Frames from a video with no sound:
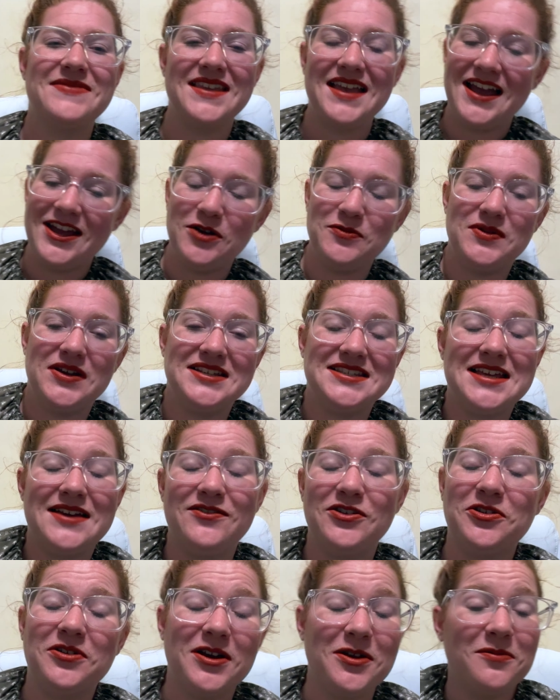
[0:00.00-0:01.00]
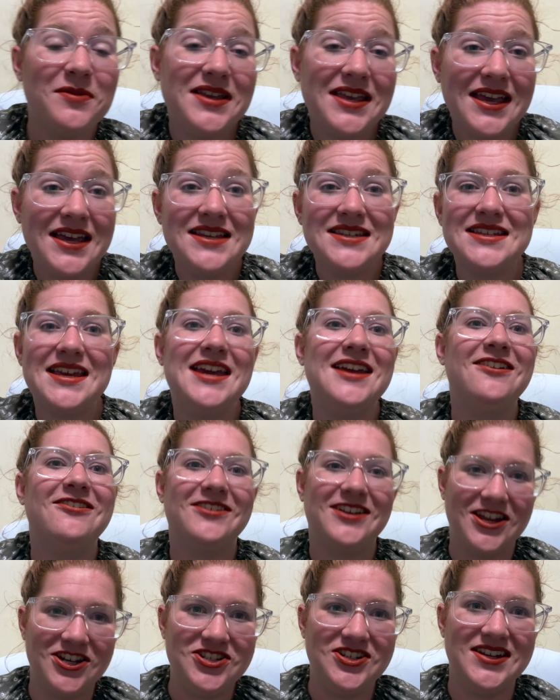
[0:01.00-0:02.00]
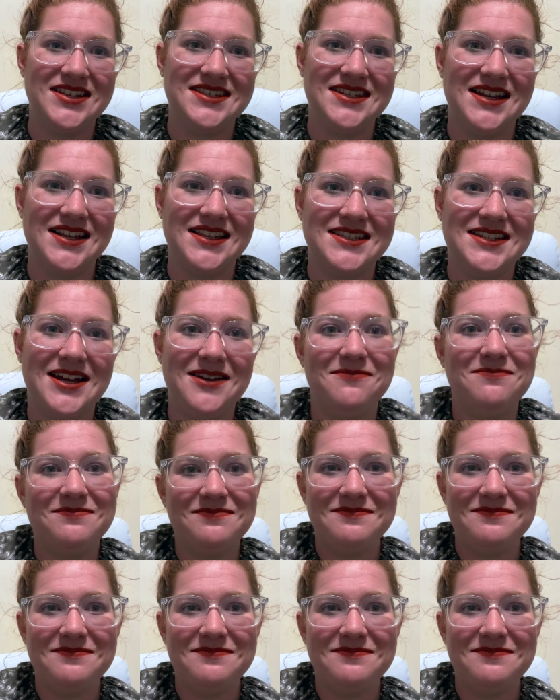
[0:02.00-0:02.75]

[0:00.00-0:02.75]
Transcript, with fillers: I hope you guys have a great weekend, and I'll catch you guys next time.